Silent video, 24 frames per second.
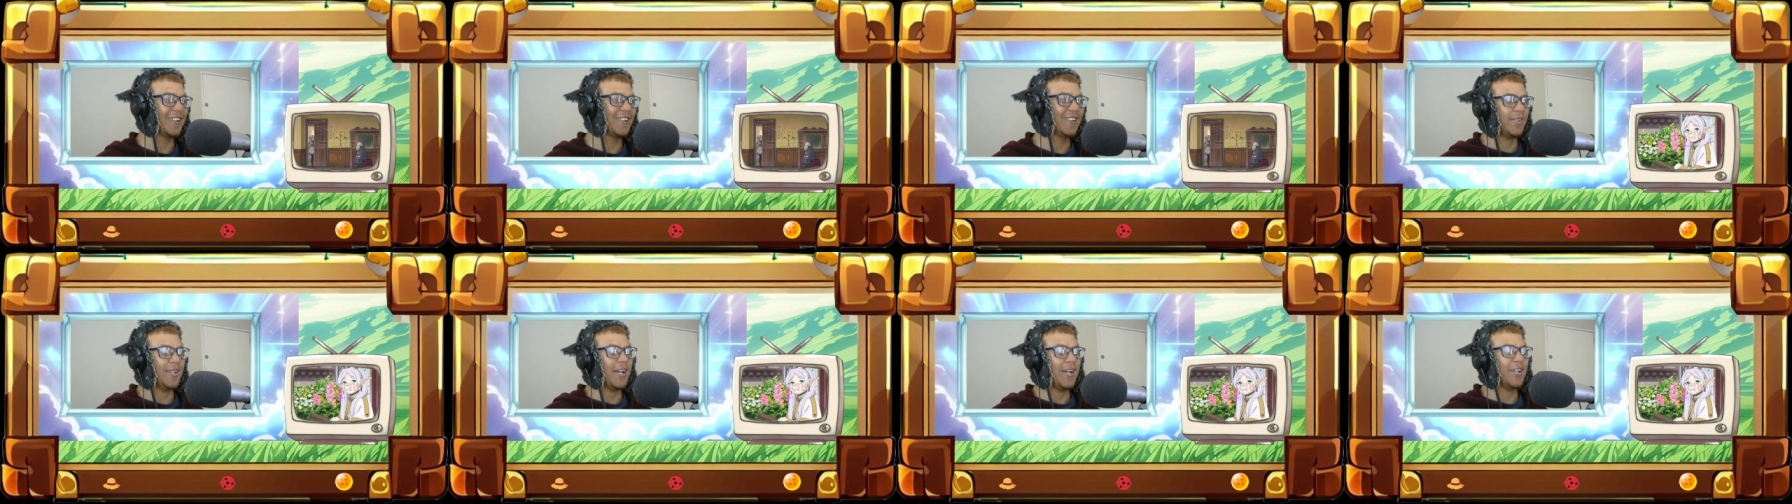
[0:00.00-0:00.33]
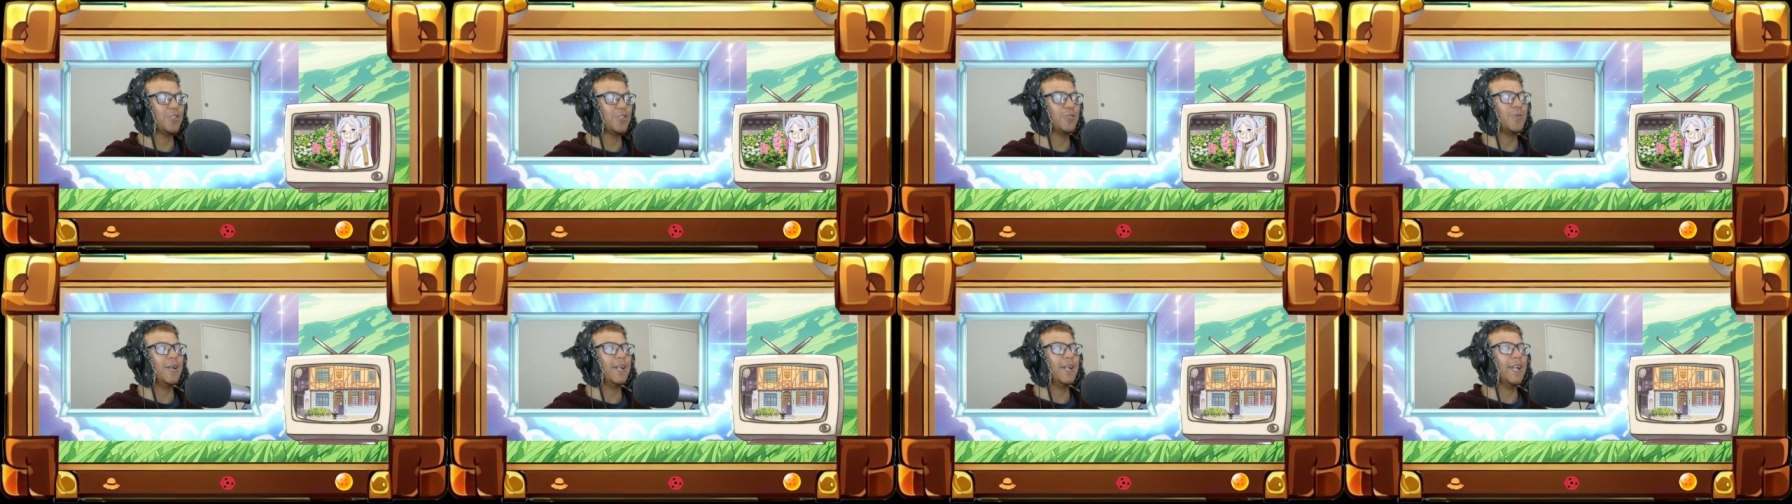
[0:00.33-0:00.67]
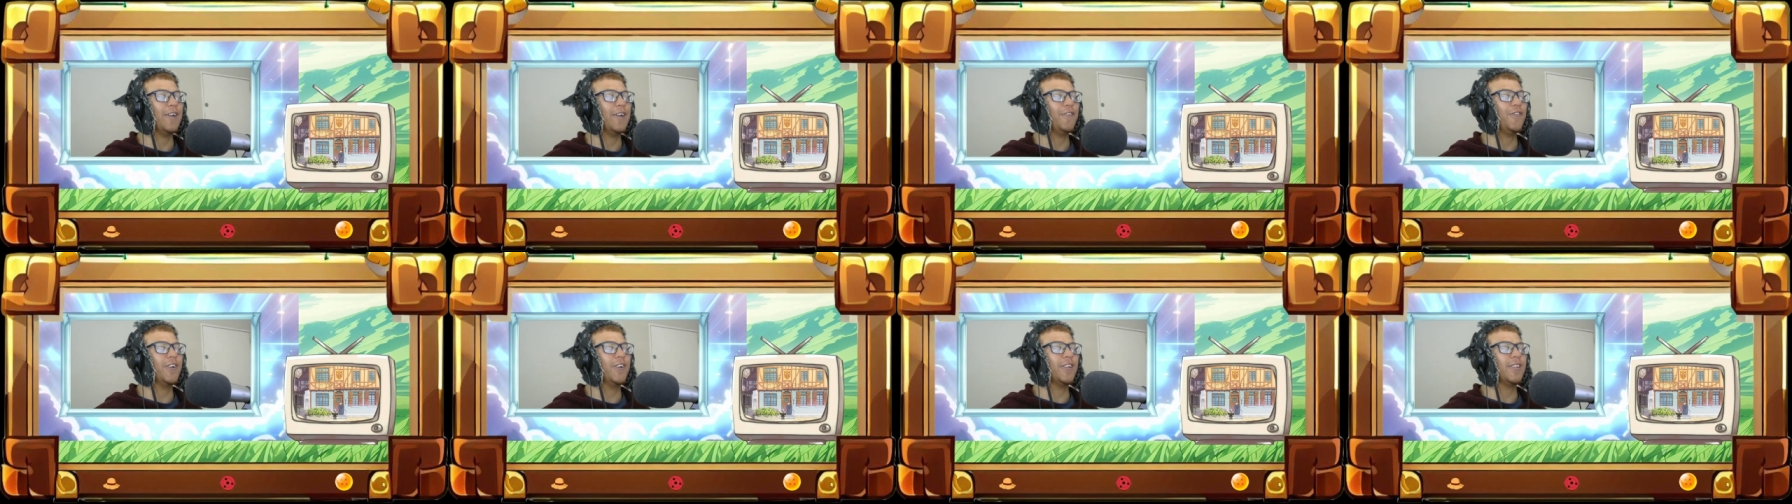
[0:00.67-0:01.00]
That's why
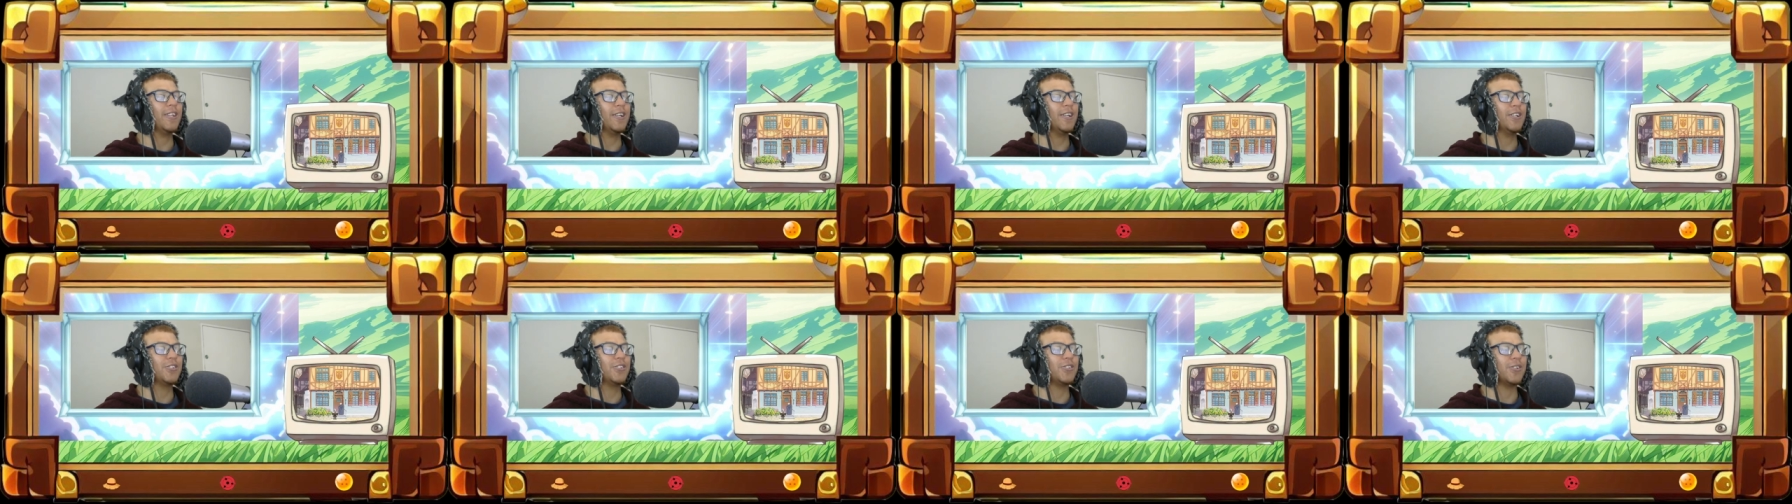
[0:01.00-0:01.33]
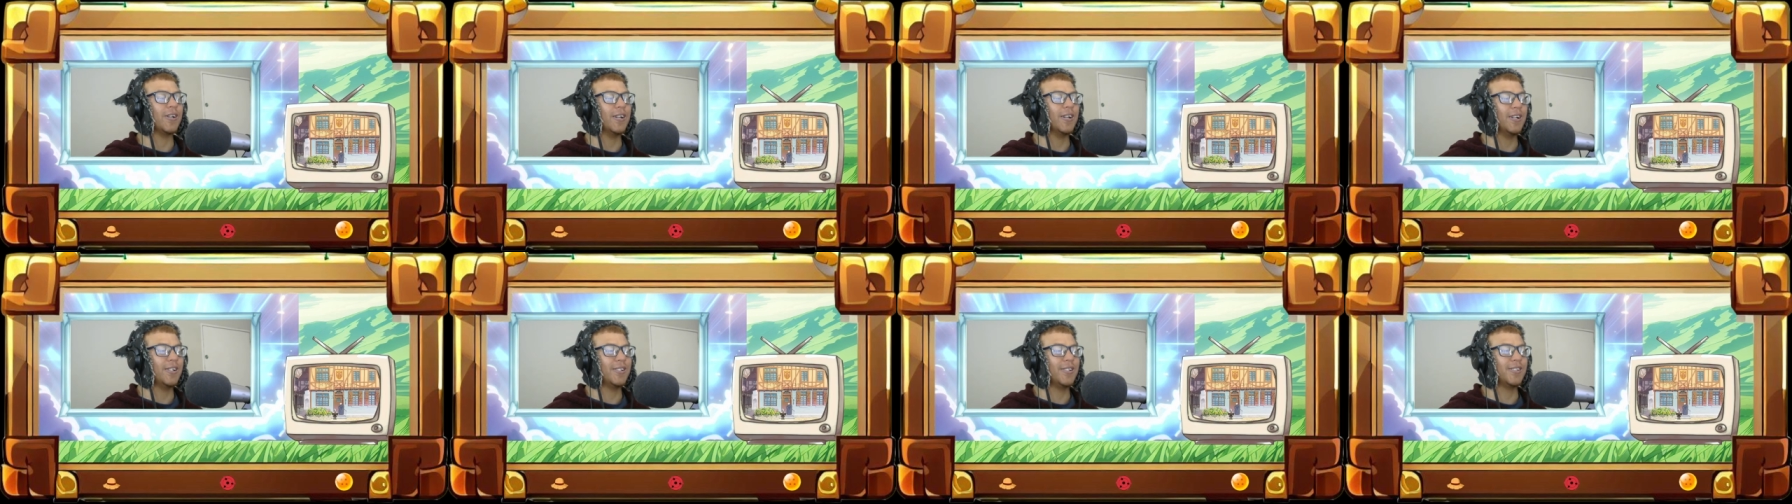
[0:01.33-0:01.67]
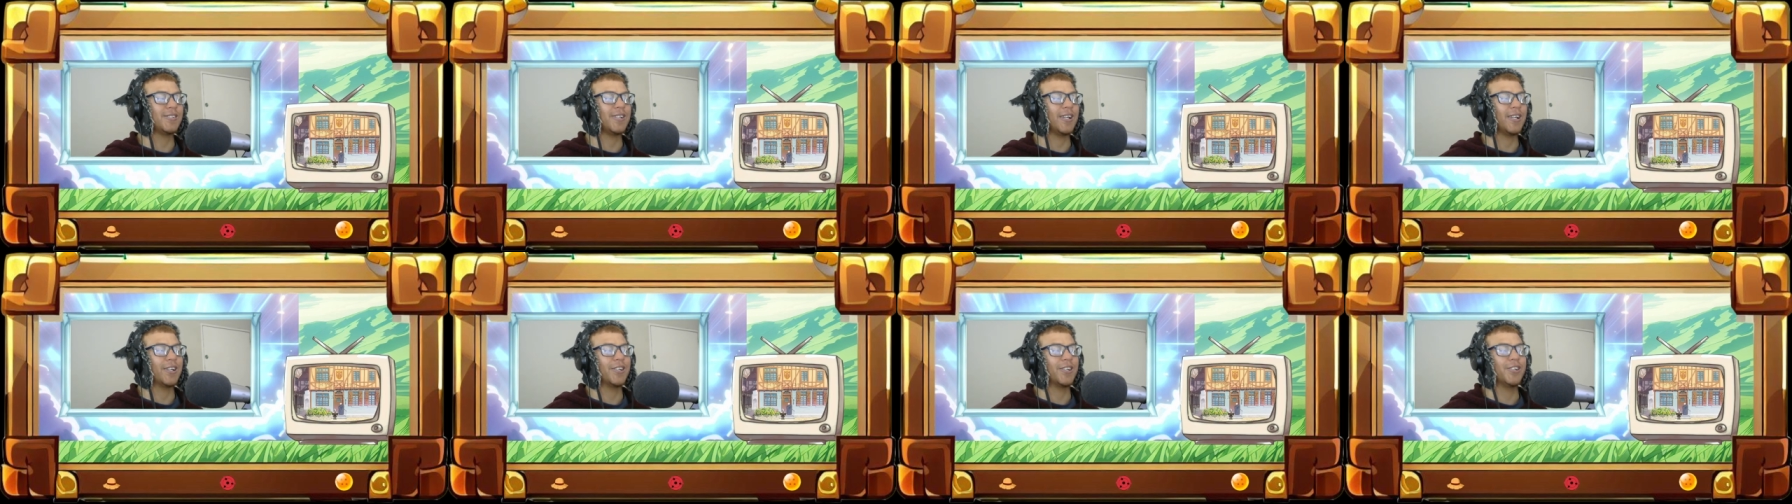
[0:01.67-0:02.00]
everything to her
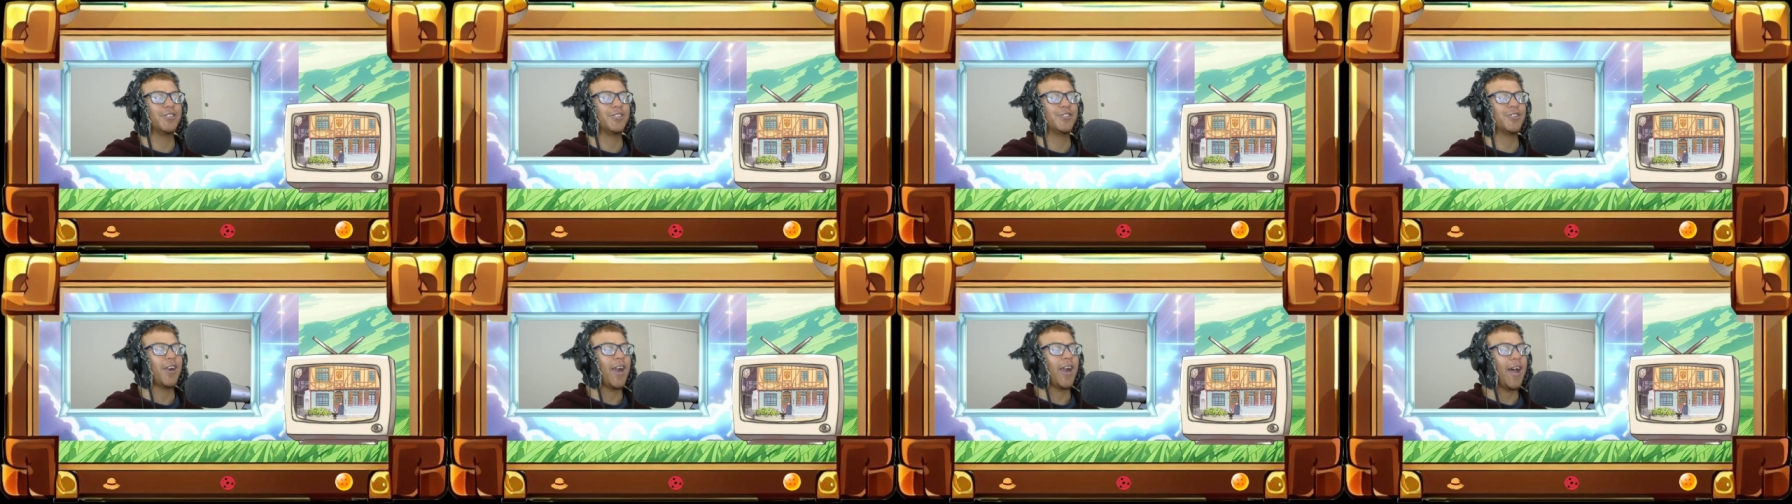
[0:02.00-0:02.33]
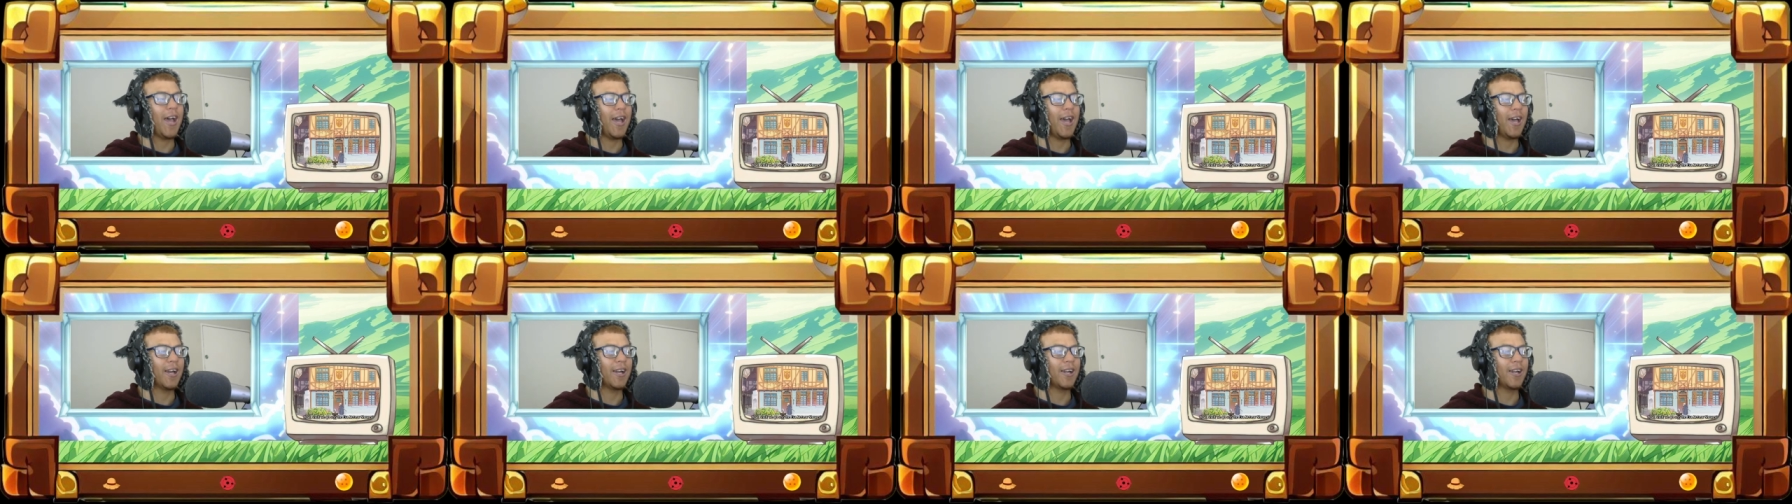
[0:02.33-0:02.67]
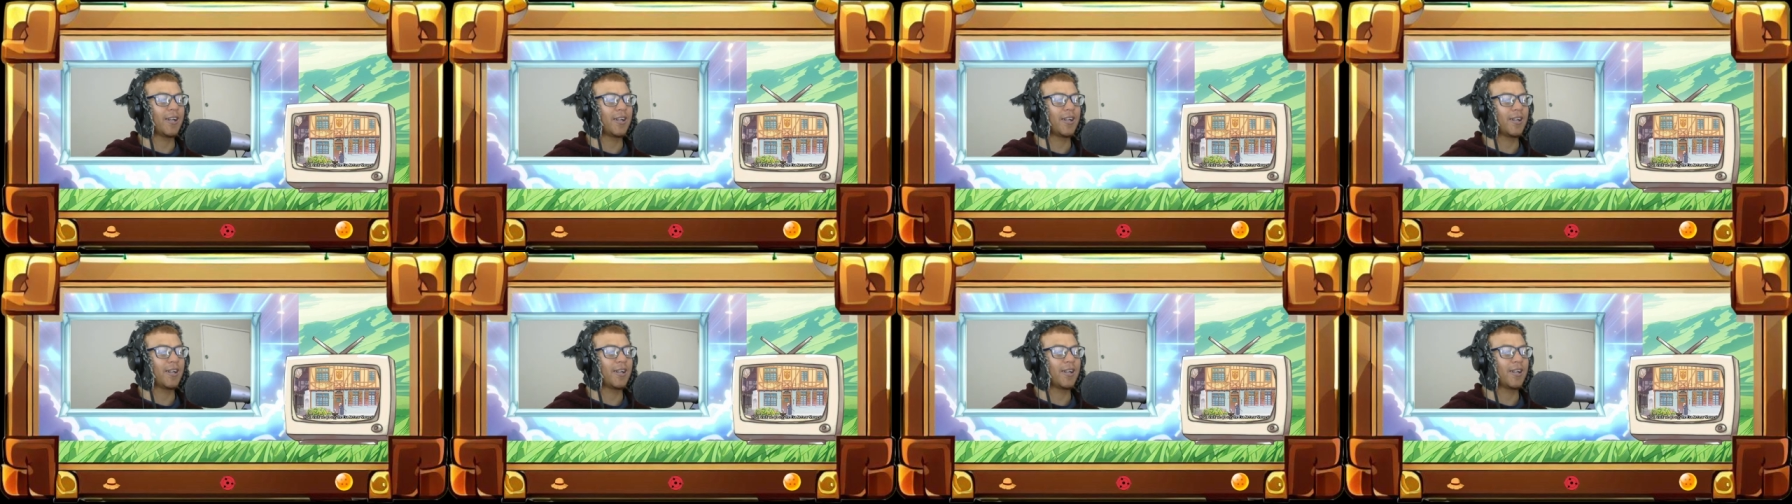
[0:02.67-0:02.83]
is like a drag.